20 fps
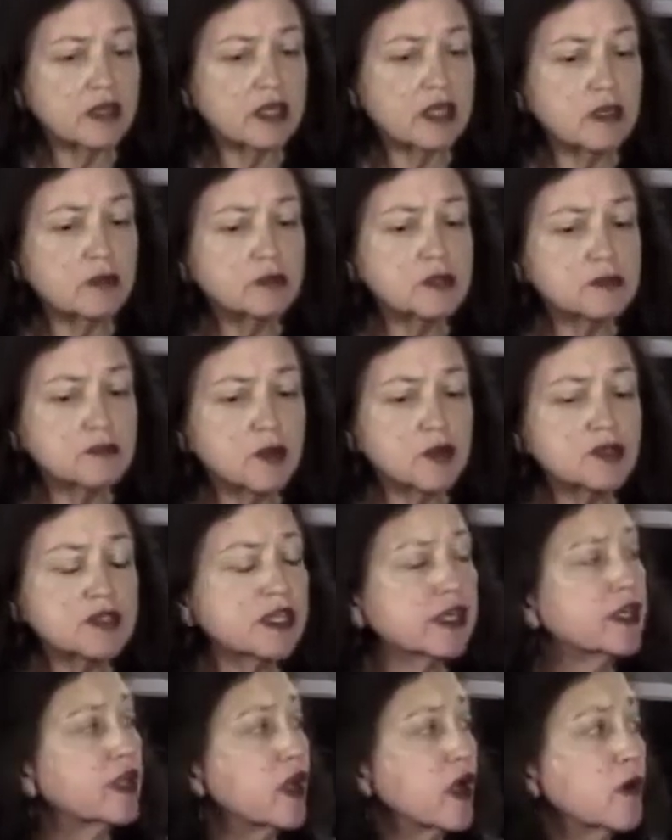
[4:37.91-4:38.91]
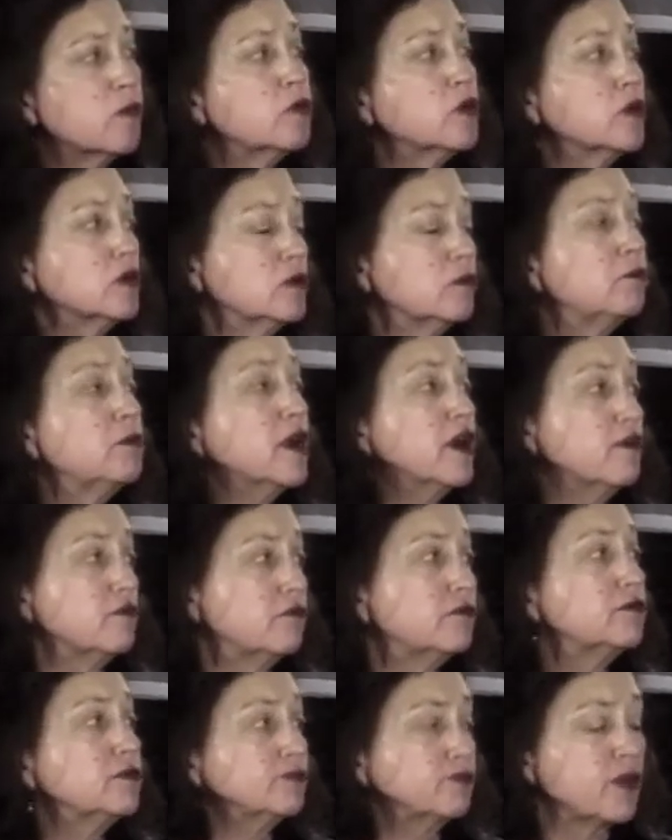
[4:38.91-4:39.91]
and he was mostly an opera
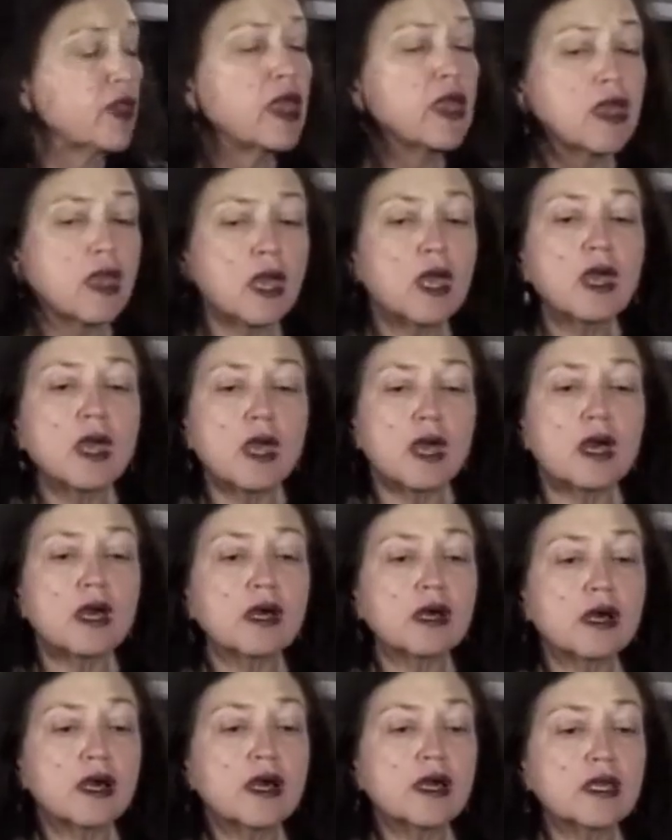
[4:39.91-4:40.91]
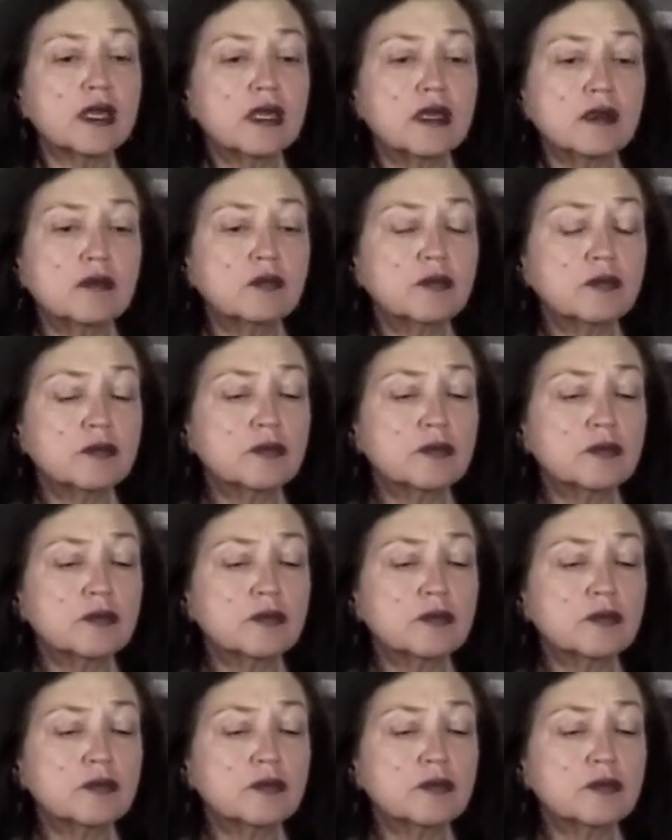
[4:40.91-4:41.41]
buff. Okay. Uh, he, he